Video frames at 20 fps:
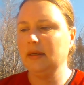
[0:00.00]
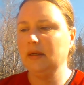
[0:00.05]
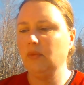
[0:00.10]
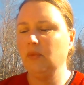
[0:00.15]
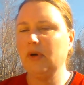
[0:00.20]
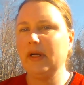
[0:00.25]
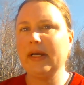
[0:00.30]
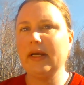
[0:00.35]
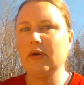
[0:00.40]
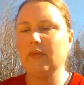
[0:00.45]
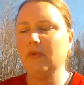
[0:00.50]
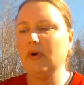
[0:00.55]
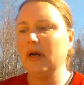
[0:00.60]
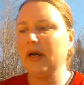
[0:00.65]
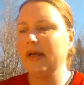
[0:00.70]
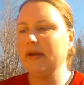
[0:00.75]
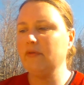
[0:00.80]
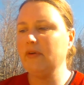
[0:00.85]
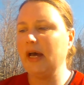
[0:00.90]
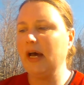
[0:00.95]
When I
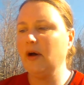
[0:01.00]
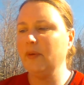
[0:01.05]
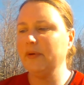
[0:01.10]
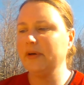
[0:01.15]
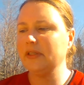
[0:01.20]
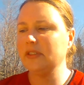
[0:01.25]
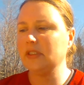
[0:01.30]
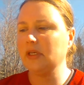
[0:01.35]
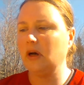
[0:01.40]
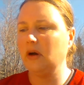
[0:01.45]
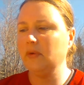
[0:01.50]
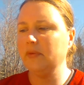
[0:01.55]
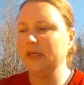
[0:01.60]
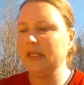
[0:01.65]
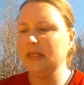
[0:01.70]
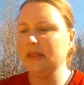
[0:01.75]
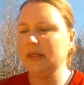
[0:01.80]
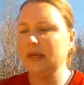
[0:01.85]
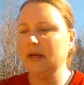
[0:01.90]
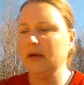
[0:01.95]
arrive, Albert is
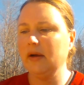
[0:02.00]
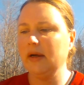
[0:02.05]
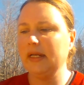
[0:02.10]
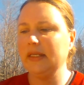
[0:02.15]
already there